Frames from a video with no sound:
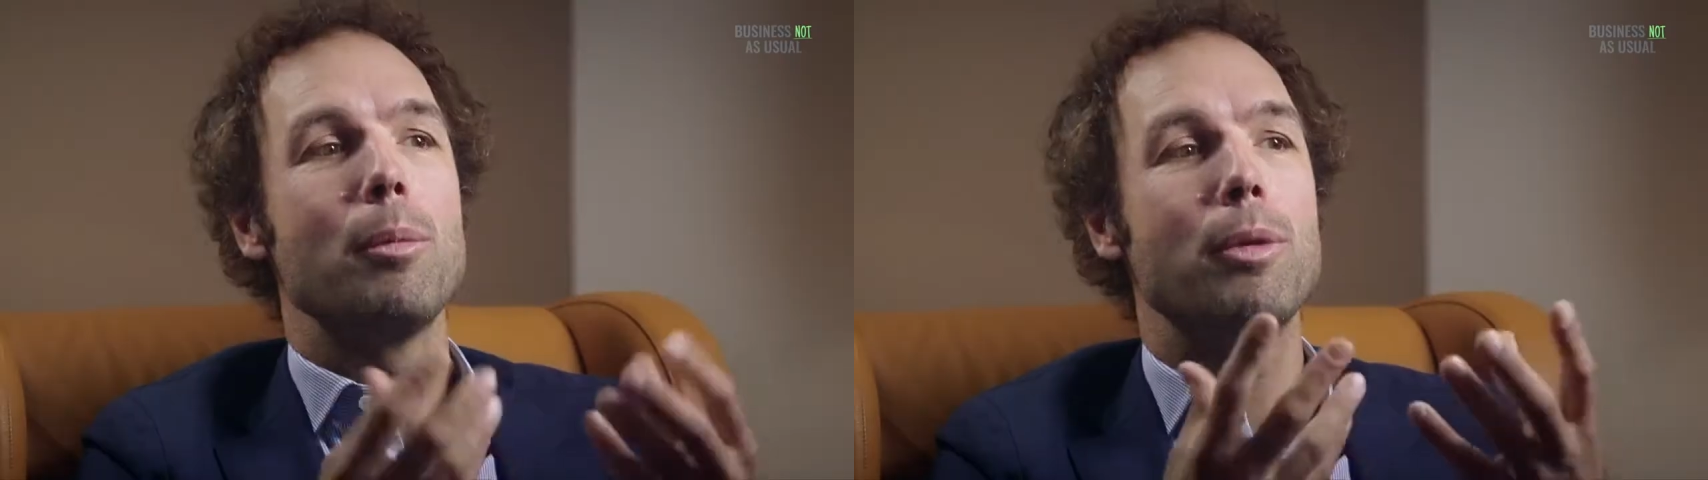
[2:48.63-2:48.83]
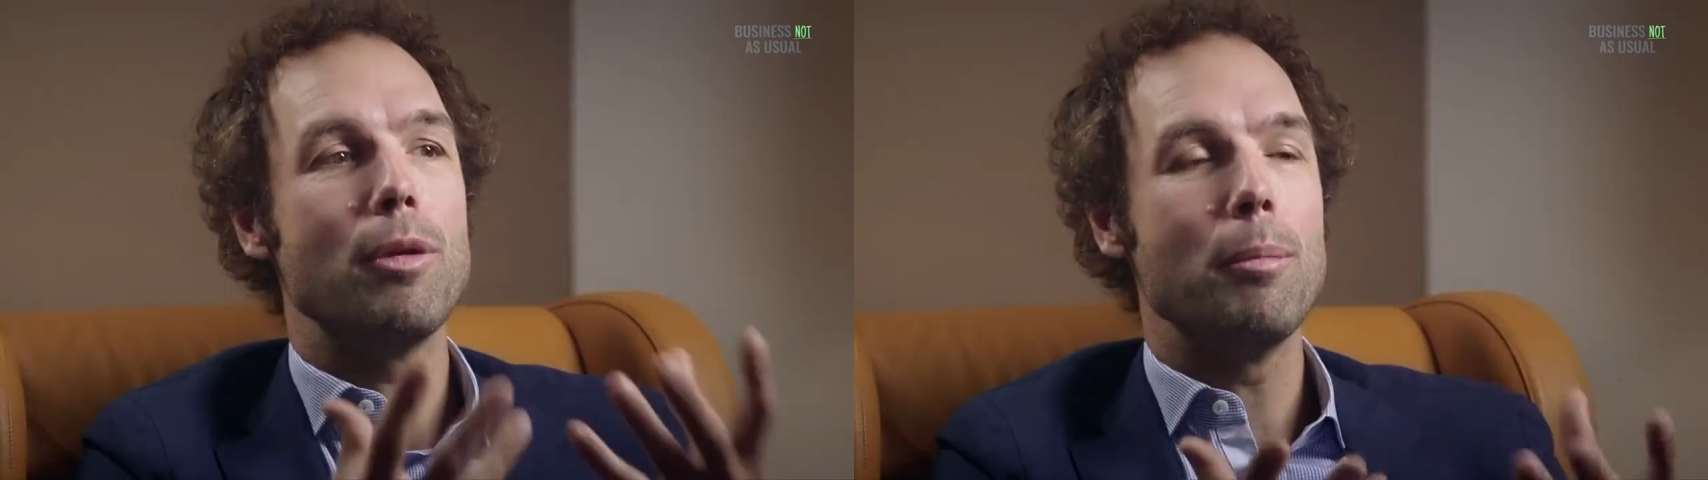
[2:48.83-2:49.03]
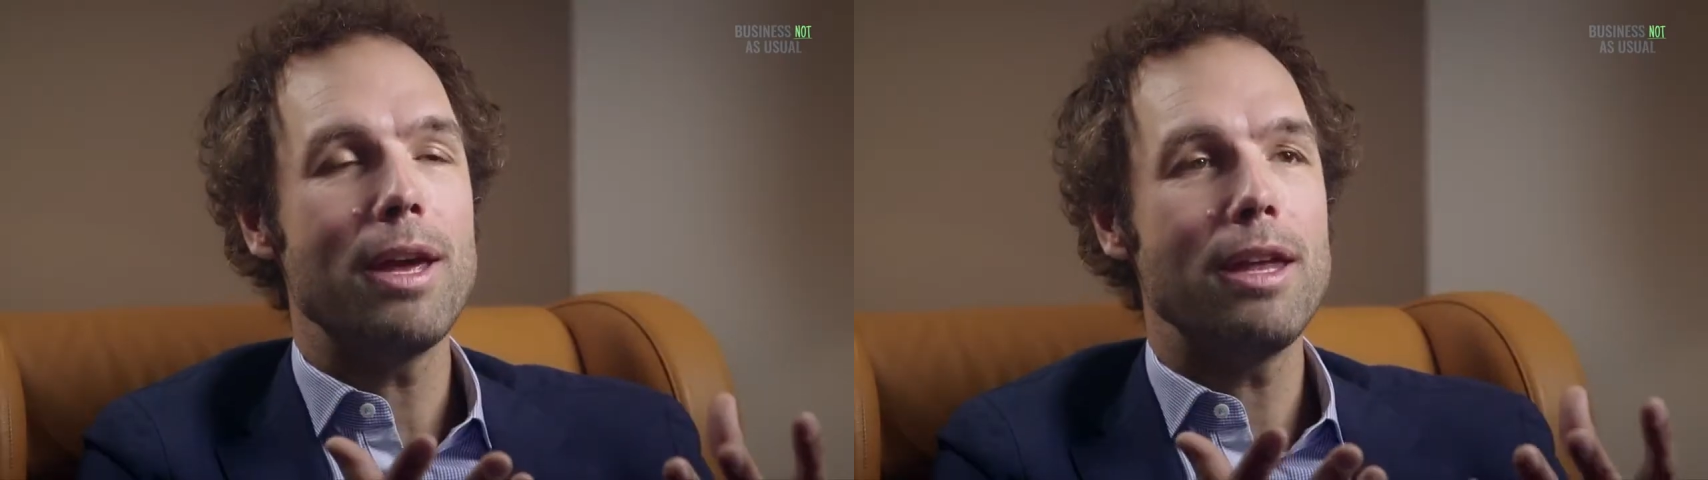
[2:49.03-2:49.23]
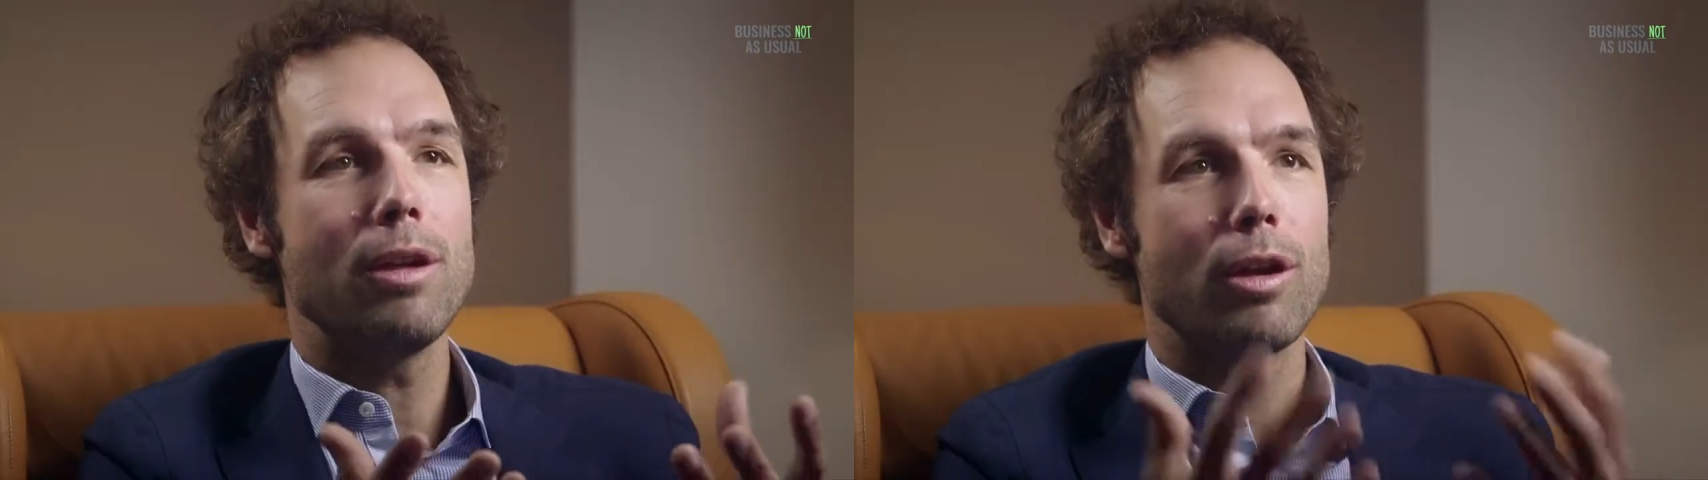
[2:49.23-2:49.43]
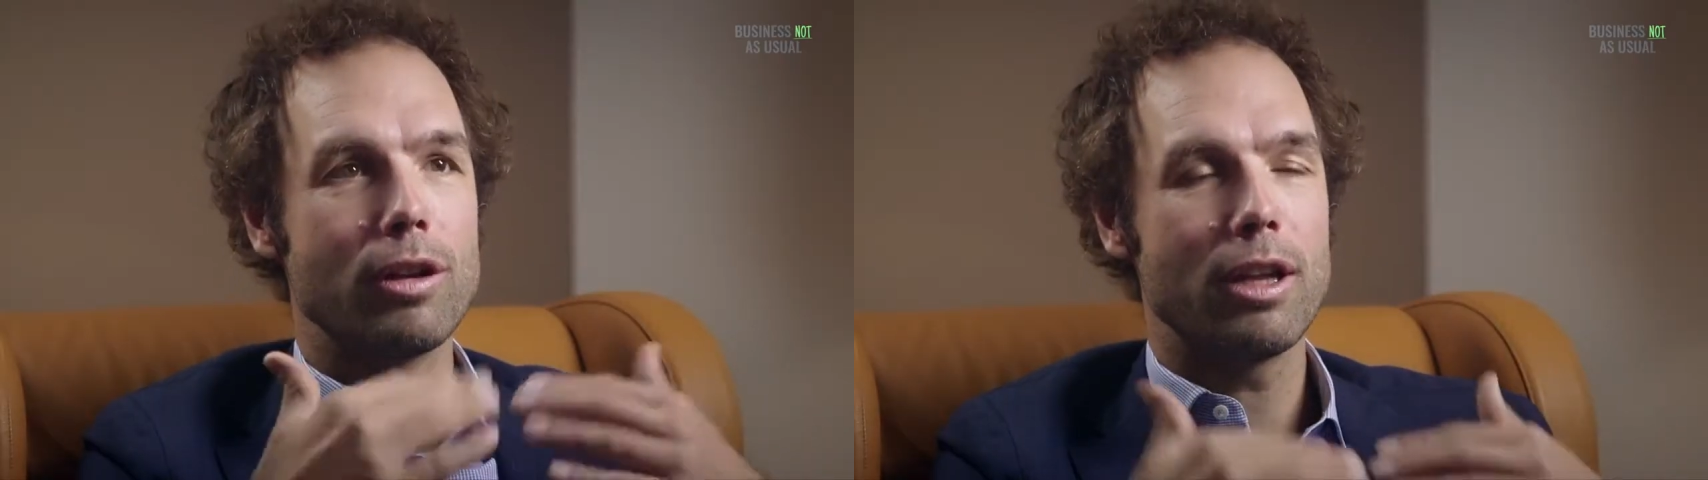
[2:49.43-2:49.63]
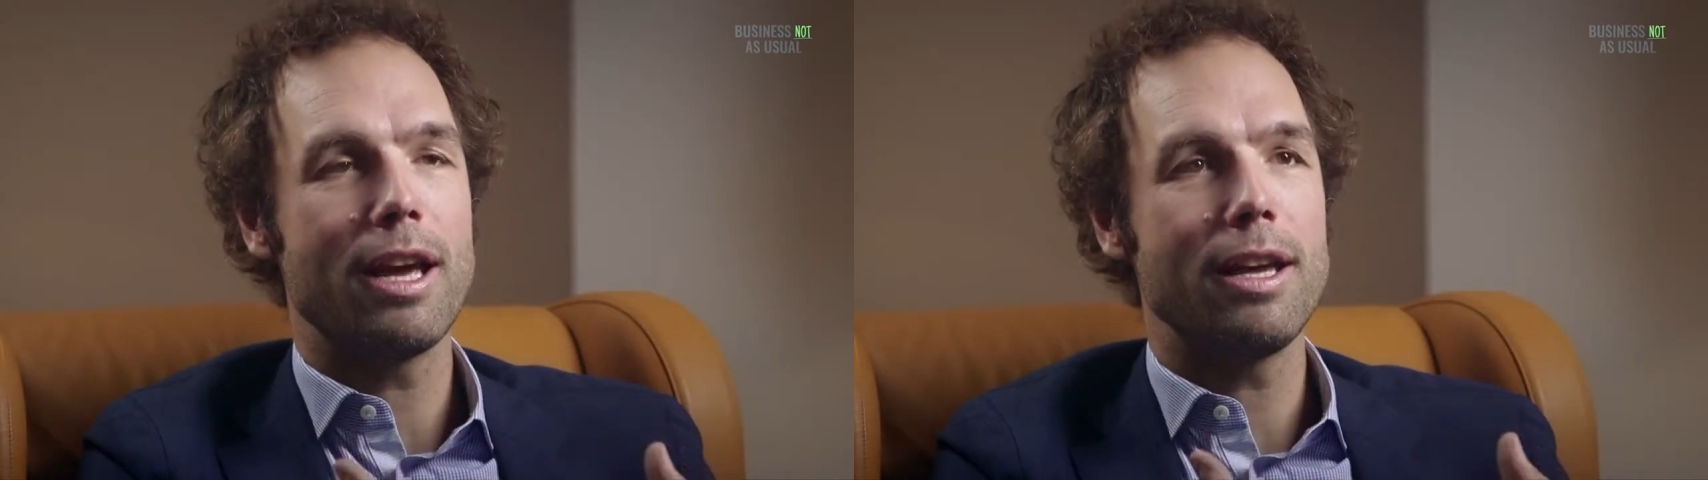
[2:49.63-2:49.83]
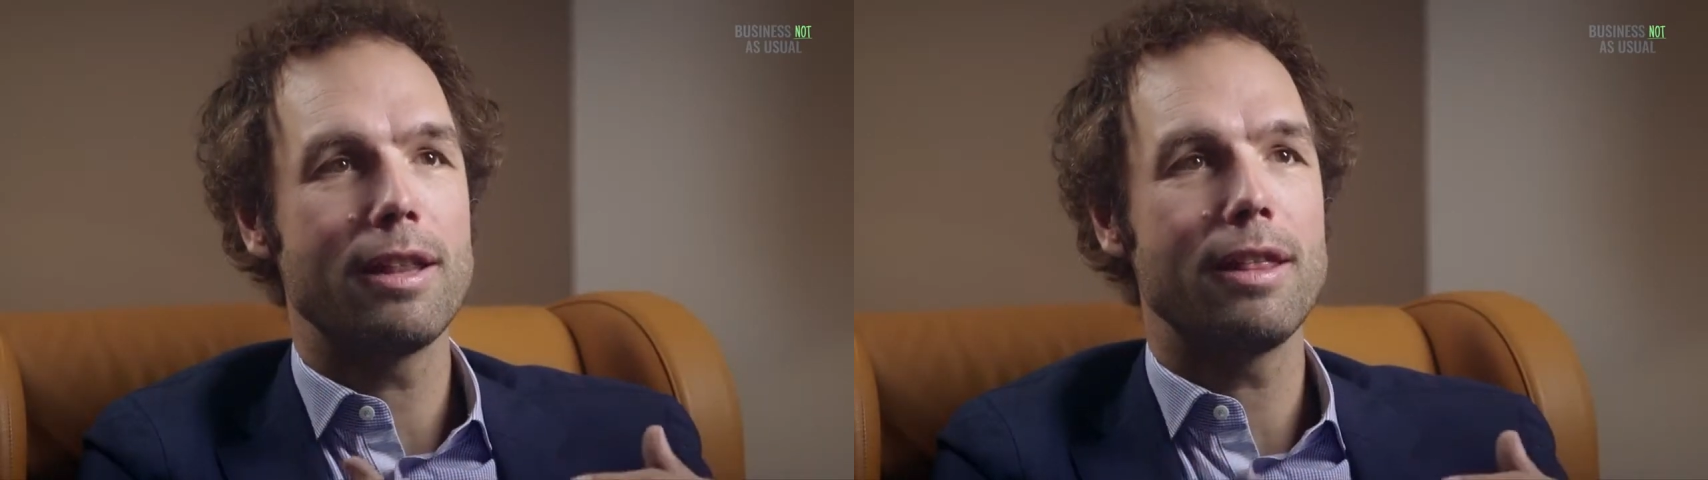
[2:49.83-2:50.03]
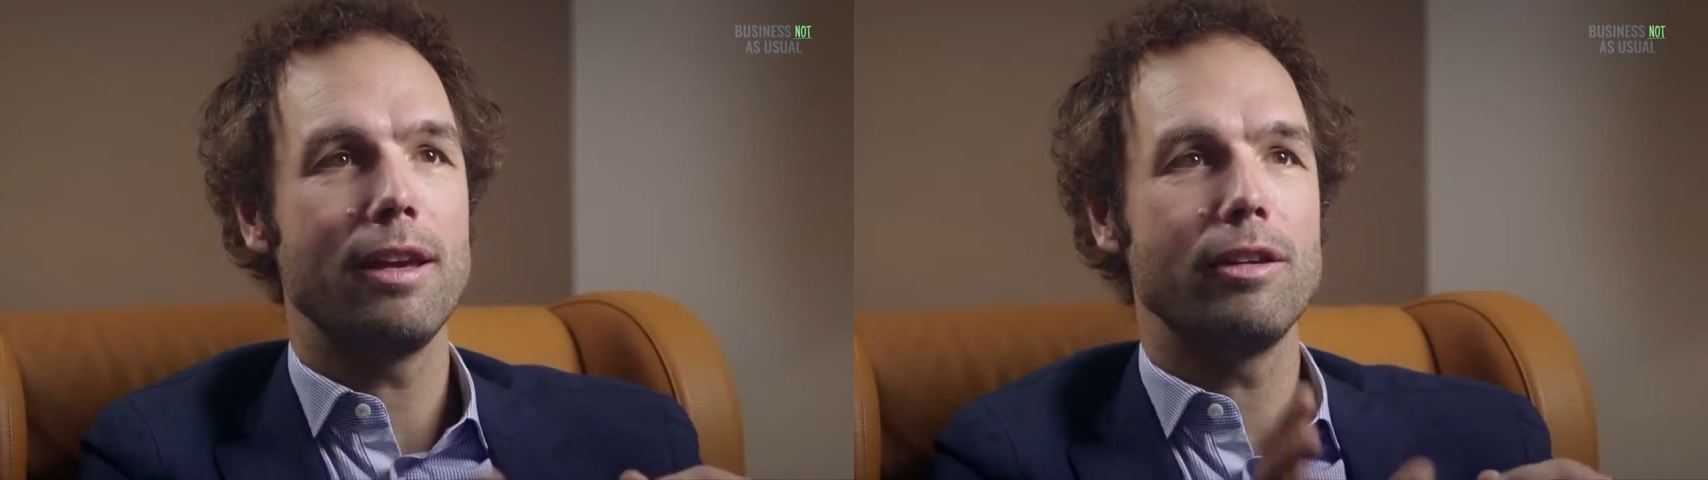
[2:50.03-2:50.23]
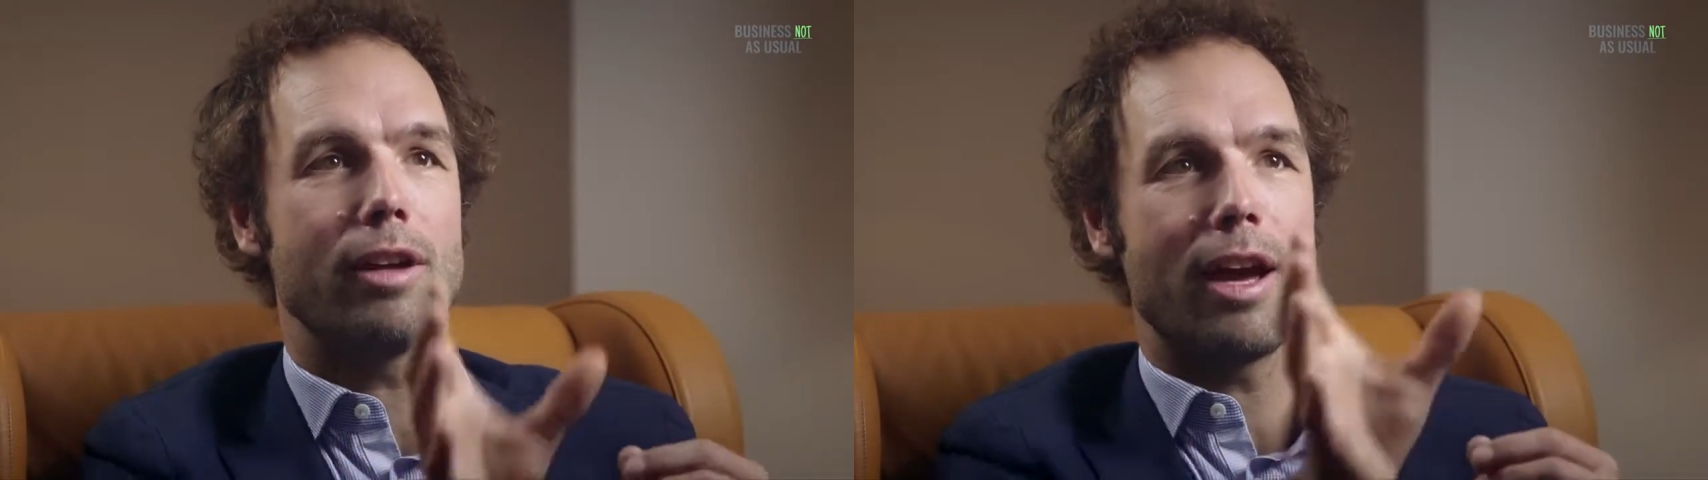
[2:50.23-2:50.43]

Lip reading: But the main underlying thing is